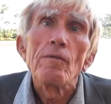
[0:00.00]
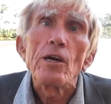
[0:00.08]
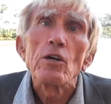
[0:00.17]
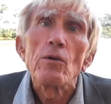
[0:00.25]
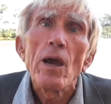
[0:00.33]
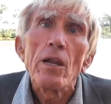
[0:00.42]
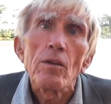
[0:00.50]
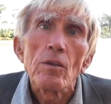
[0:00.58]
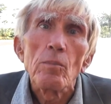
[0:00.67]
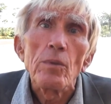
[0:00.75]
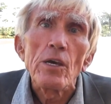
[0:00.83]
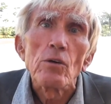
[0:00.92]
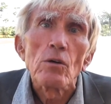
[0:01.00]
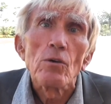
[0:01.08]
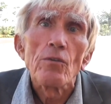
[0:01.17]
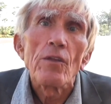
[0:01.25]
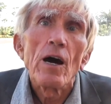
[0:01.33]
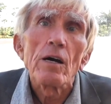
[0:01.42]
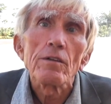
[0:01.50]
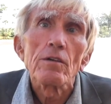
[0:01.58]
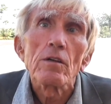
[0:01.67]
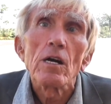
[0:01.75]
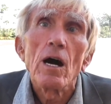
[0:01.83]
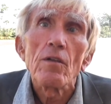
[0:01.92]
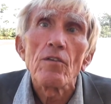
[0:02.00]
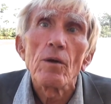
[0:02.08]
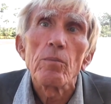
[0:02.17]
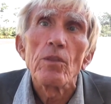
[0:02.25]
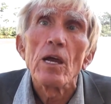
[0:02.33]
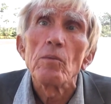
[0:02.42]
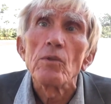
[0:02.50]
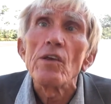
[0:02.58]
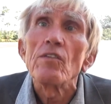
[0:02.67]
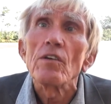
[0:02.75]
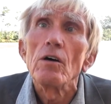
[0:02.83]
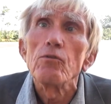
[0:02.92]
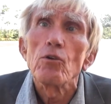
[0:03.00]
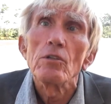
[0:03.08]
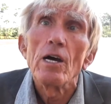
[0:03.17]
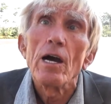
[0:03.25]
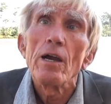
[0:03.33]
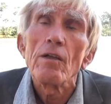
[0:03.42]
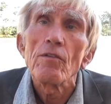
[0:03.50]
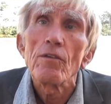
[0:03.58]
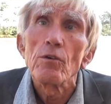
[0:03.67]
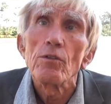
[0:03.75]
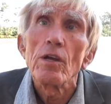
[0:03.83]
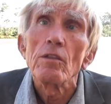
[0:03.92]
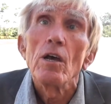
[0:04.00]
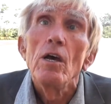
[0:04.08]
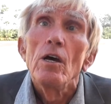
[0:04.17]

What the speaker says: we created the be your own doctor concept, namely self-reliance, so that